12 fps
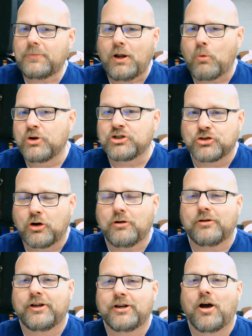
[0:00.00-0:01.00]
we
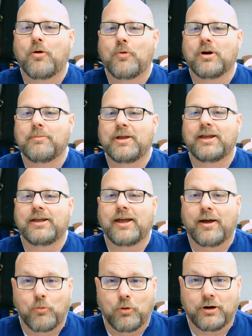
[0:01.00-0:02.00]
certainly don't want to be
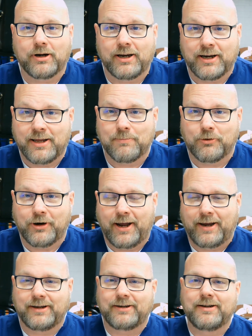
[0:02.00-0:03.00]
at work
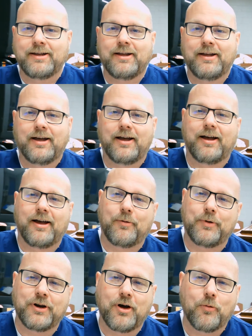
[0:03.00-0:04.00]
inebriated.
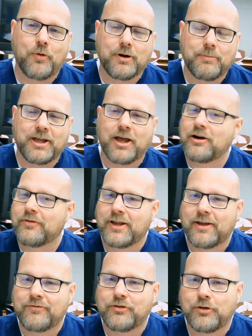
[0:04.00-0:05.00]
We don't want to be under the
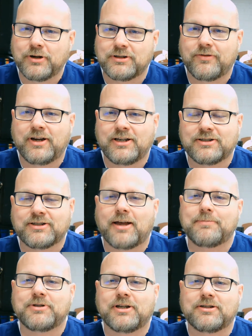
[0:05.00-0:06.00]
influence of any
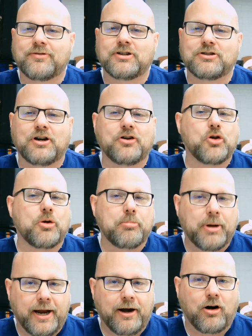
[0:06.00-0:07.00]
substance that's going to
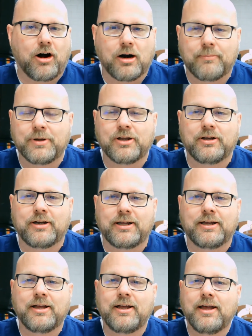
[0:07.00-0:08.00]
impair our ability
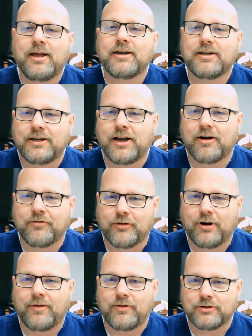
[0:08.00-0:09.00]
to care
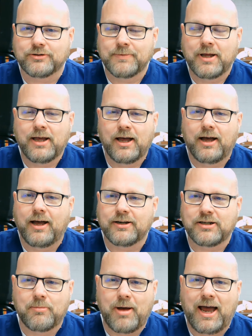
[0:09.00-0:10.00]
for others.
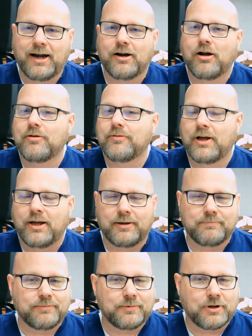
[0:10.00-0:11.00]
Tobacco
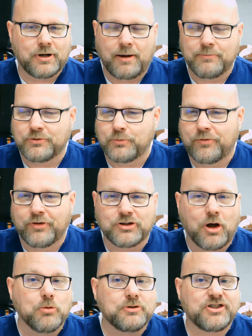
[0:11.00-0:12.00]
comes with its
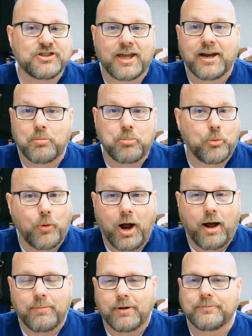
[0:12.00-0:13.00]
own set of
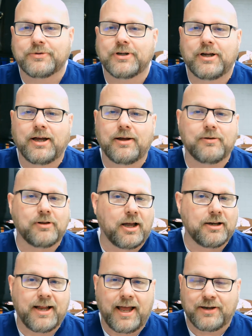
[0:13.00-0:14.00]
problems,
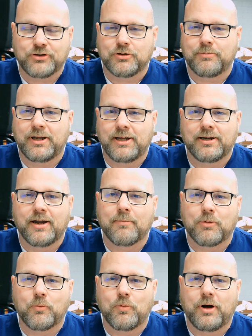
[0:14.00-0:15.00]
lung cancer being
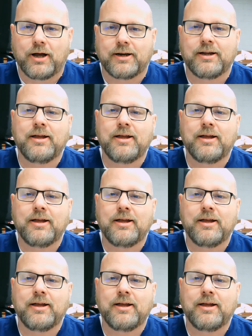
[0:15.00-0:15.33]
number one,